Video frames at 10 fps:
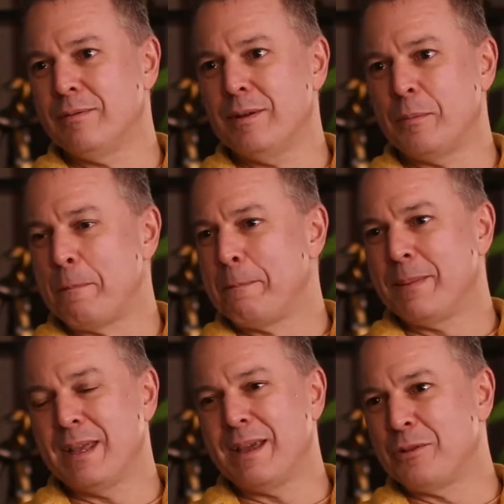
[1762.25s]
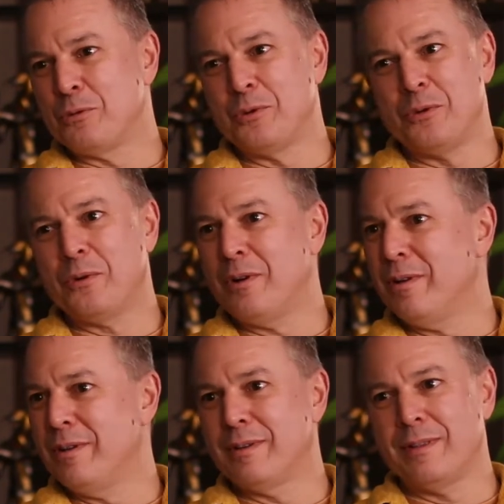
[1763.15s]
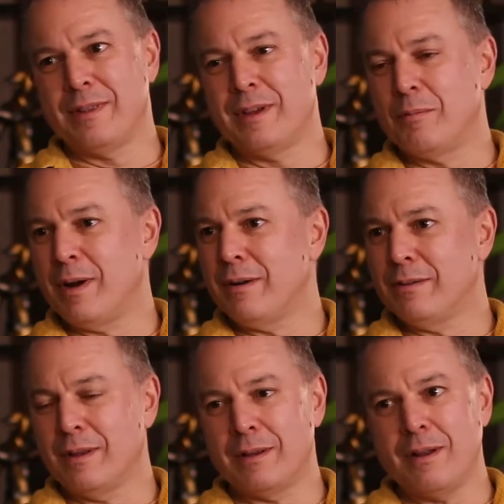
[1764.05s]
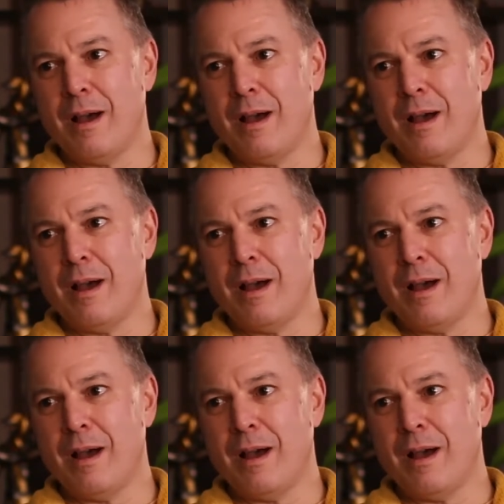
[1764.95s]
you get through the door and all you can think about is like,